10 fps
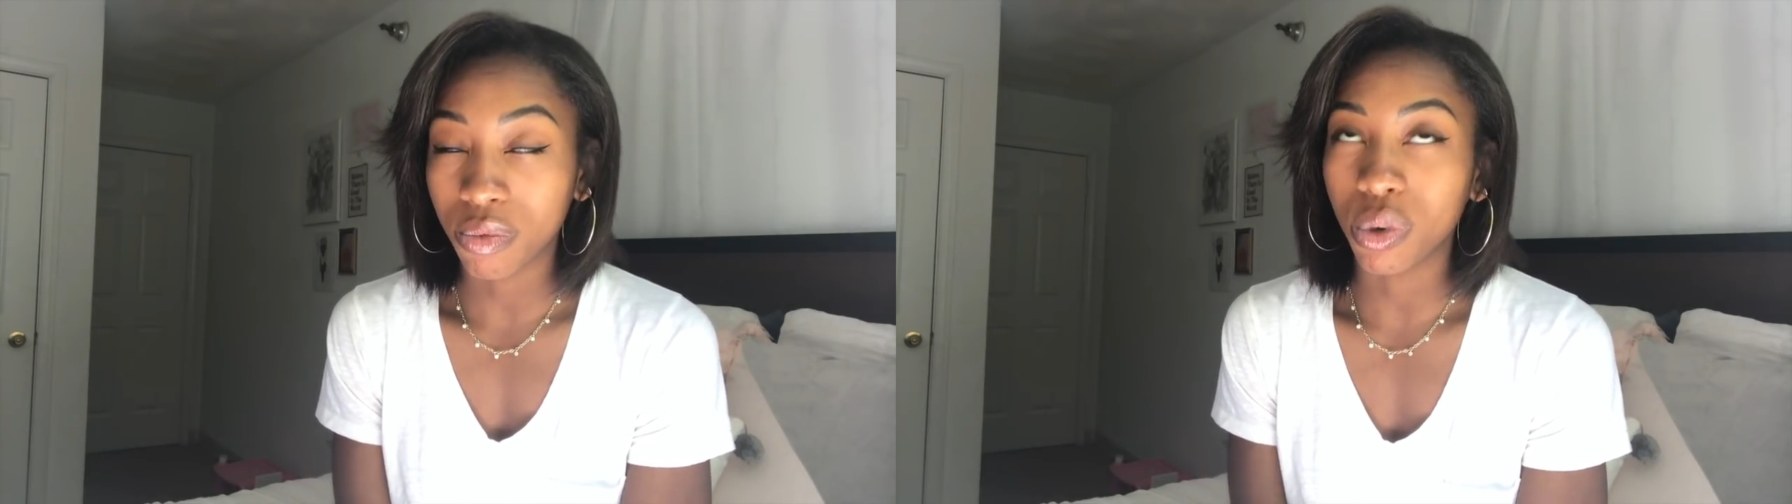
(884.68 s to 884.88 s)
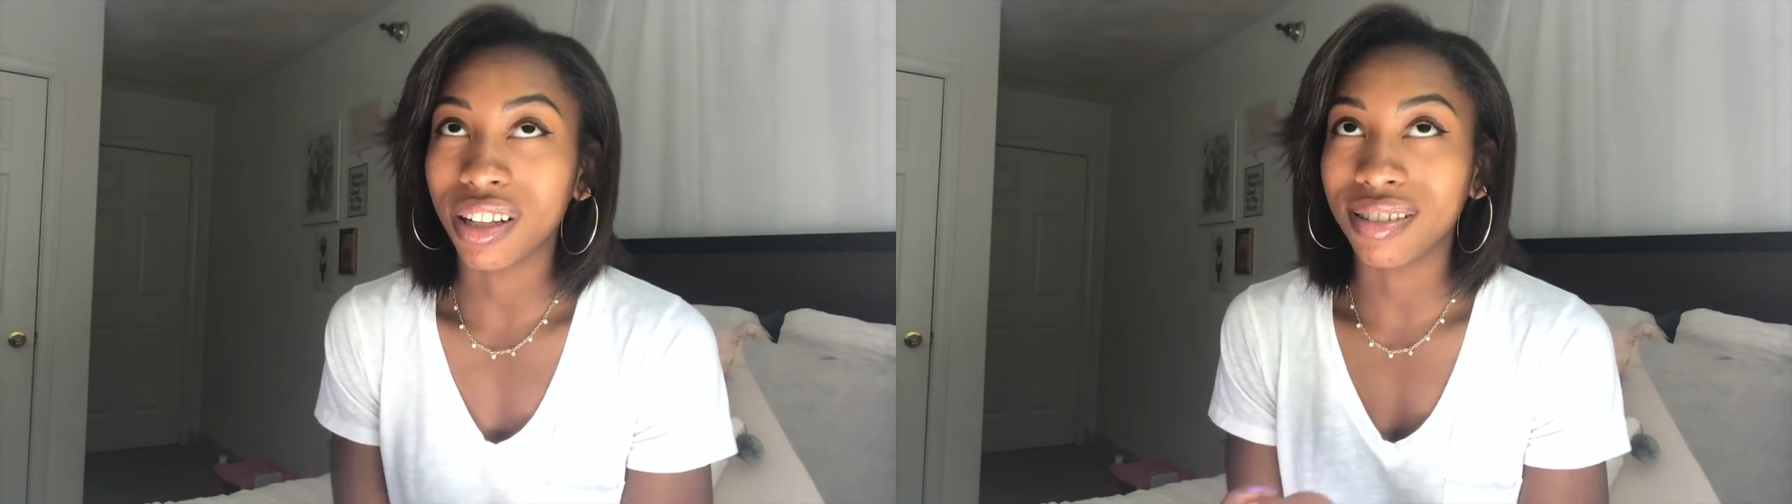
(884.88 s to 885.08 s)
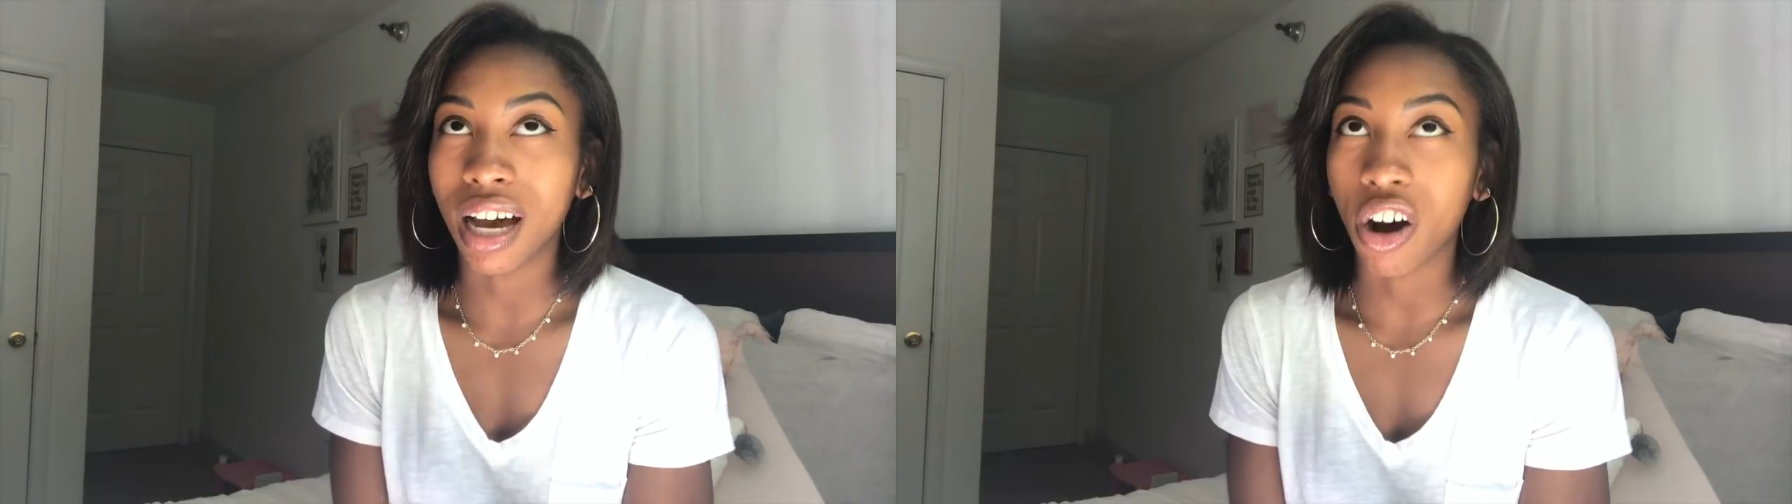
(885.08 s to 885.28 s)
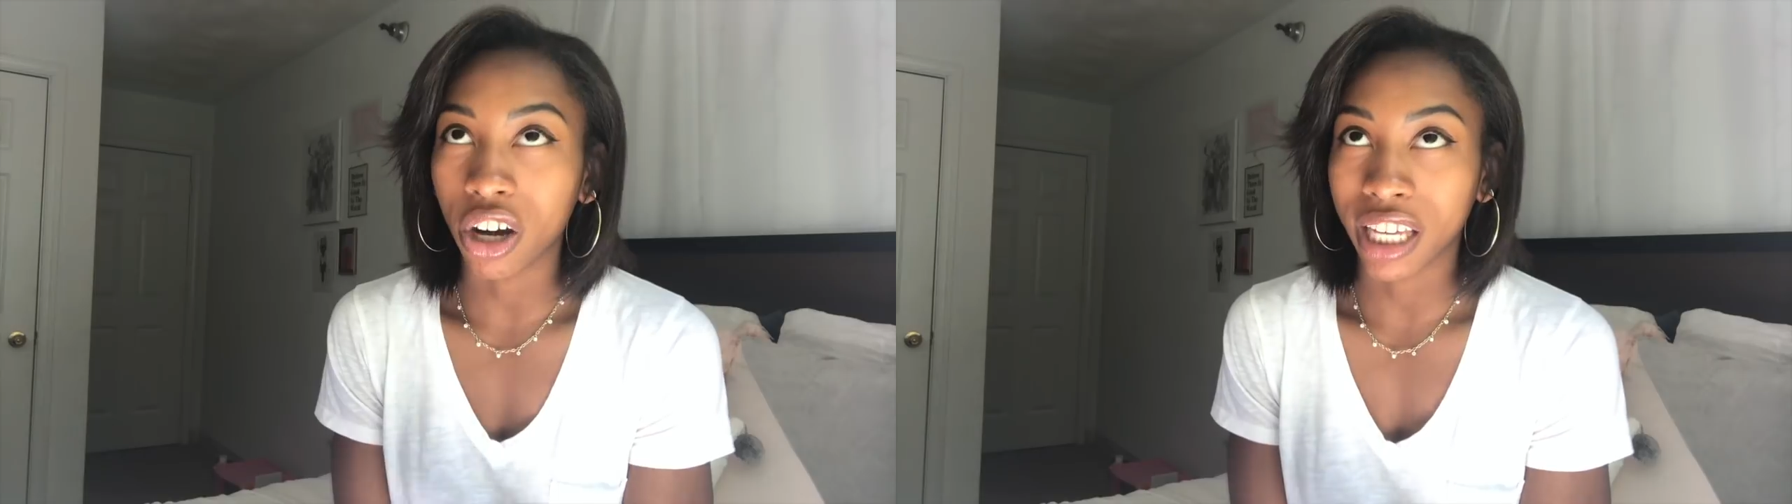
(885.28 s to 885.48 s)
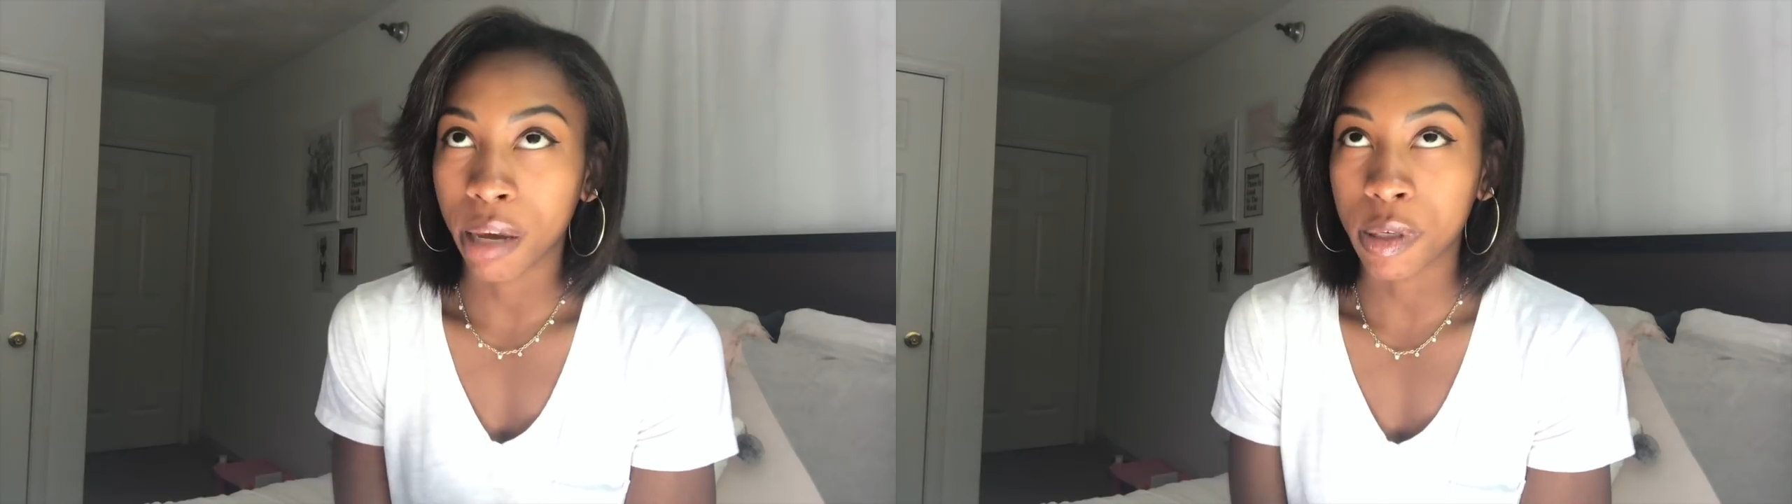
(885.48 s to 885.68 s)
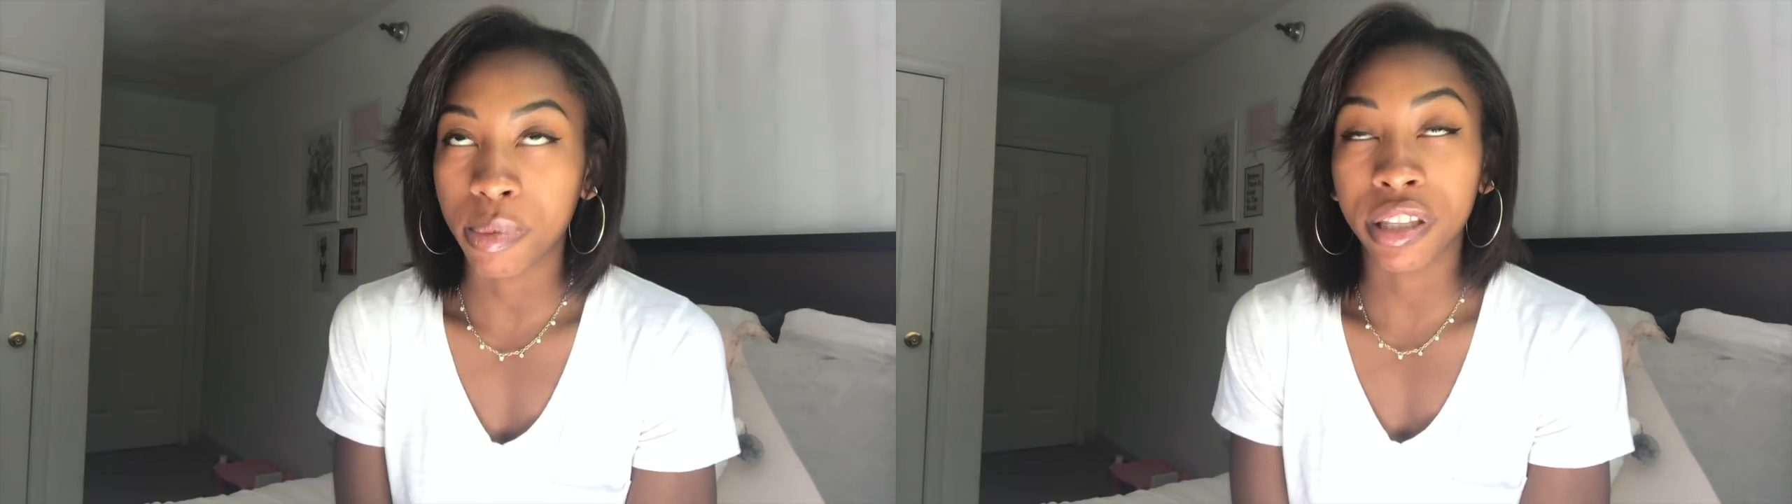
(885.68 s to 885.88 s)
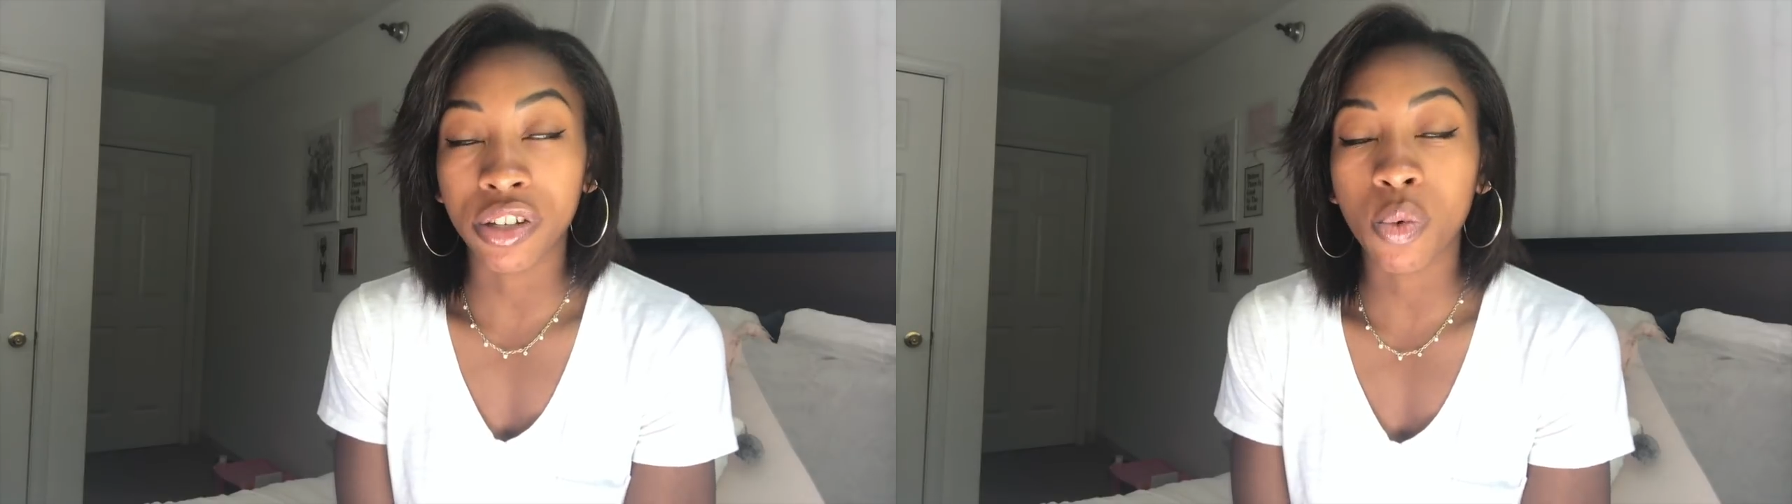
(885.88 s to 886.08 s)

well, it's not on campus, but there's